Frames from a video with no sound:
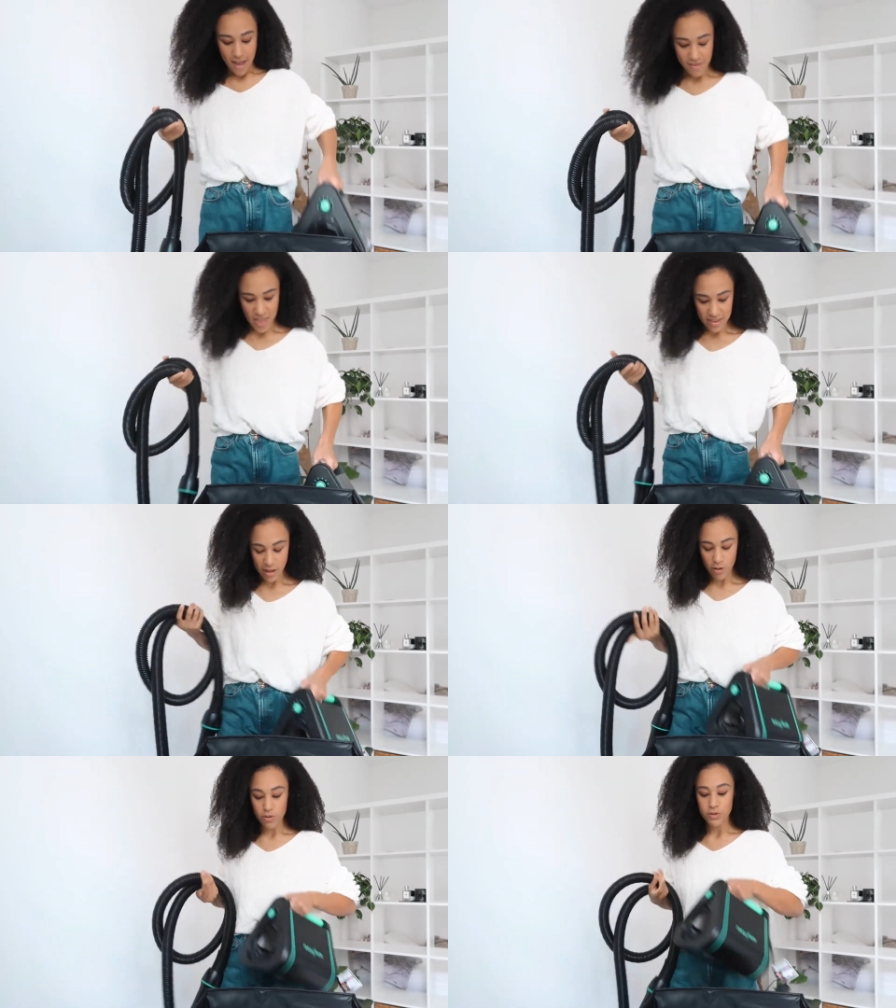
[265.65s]
And then
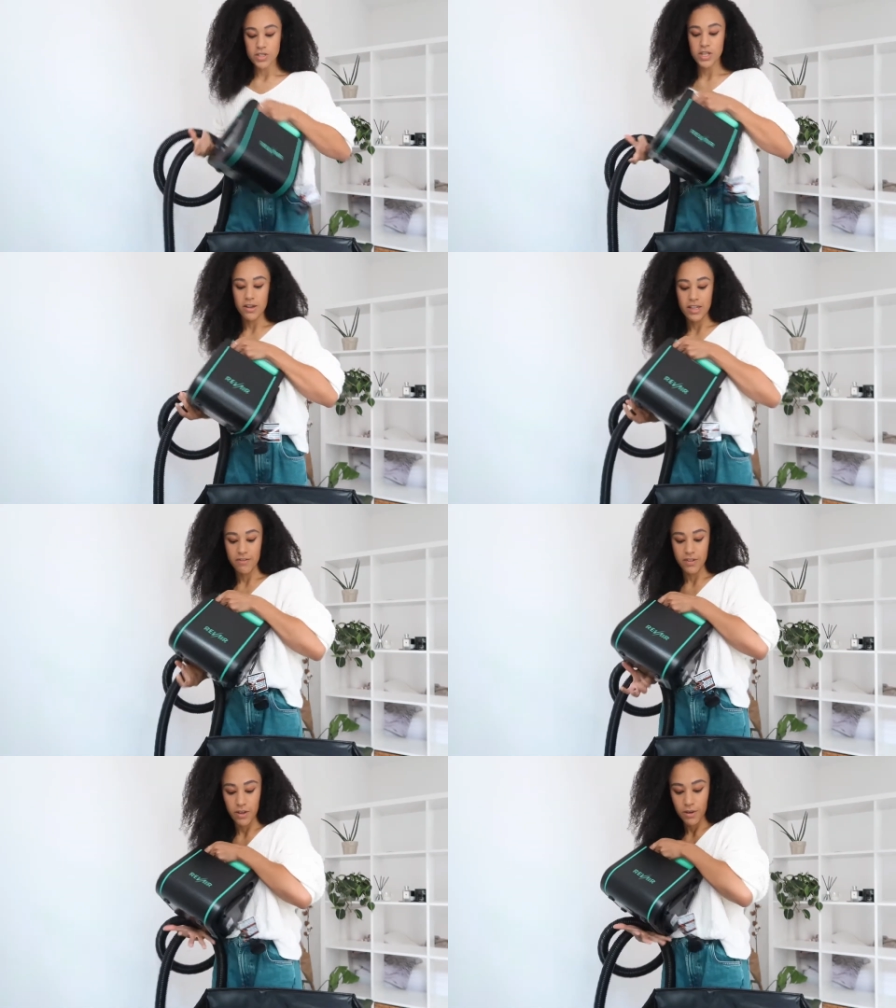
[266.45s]
they also
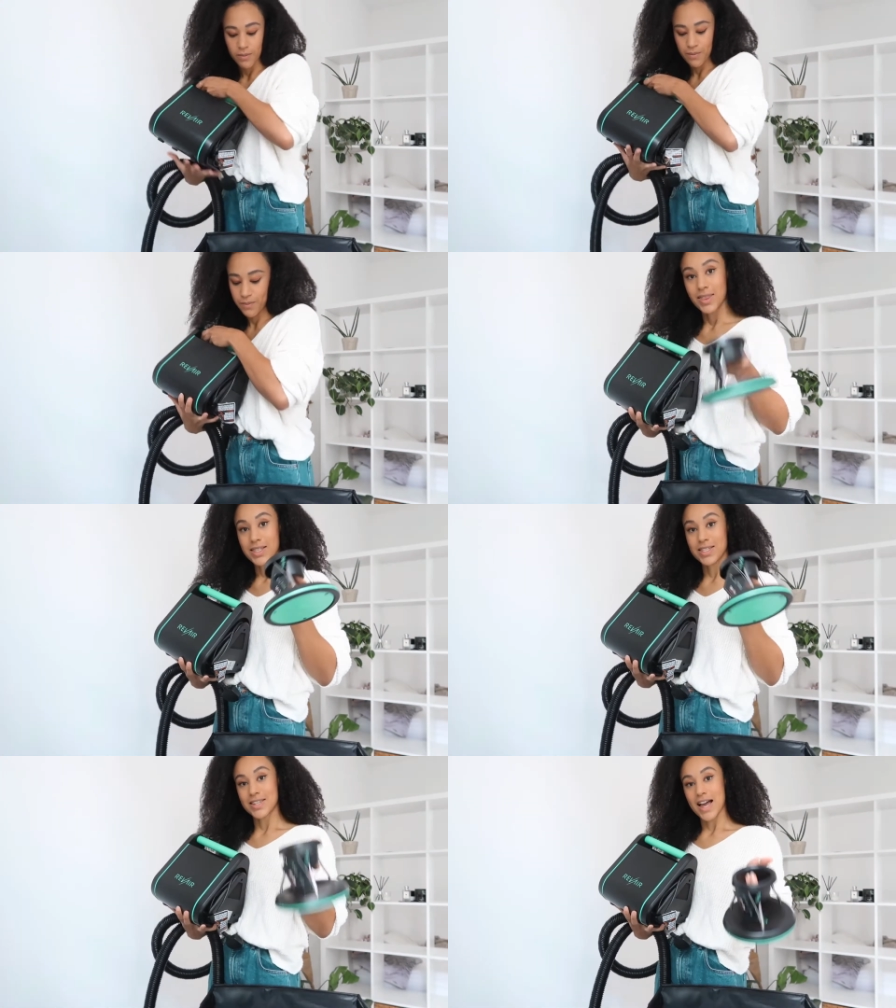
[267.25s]
give you
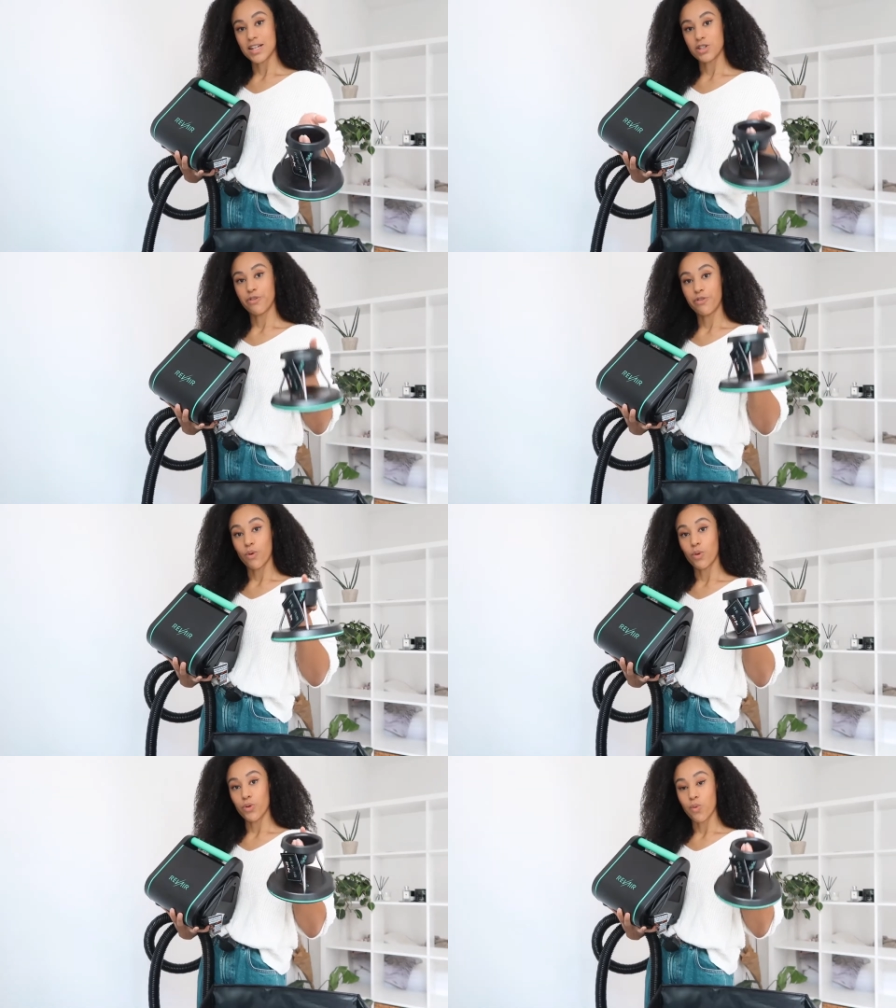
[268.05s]
the stand
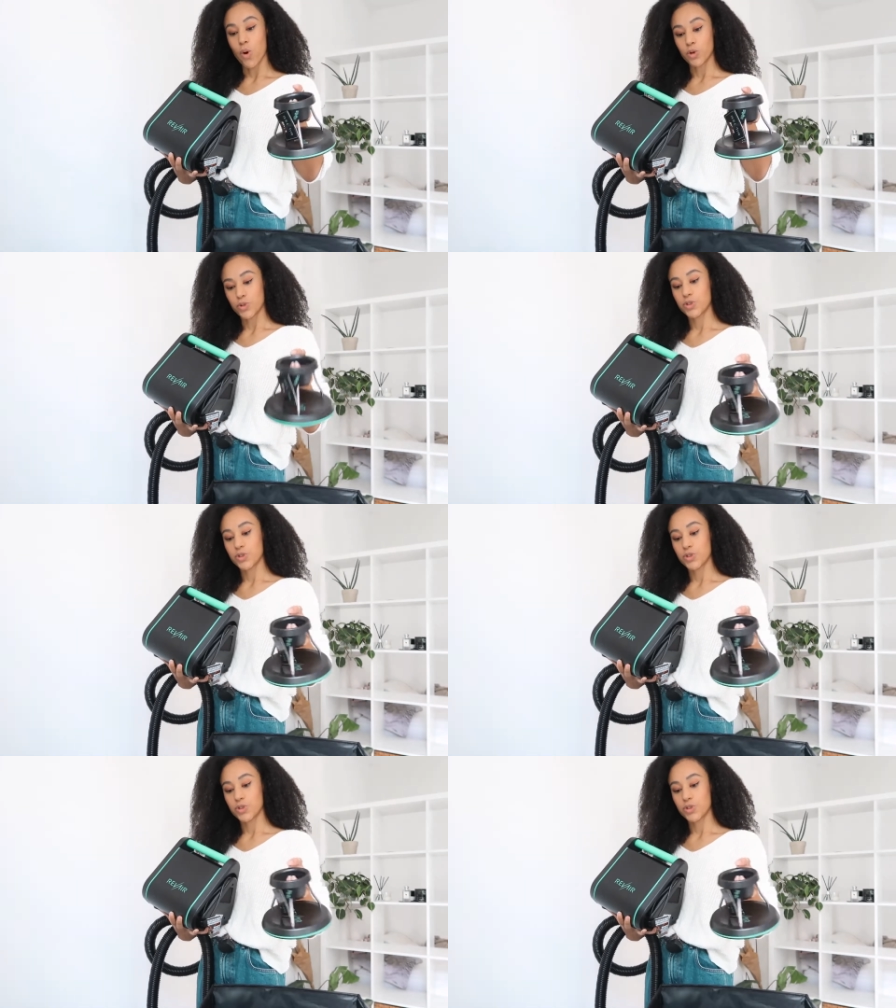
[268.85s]
for the wand.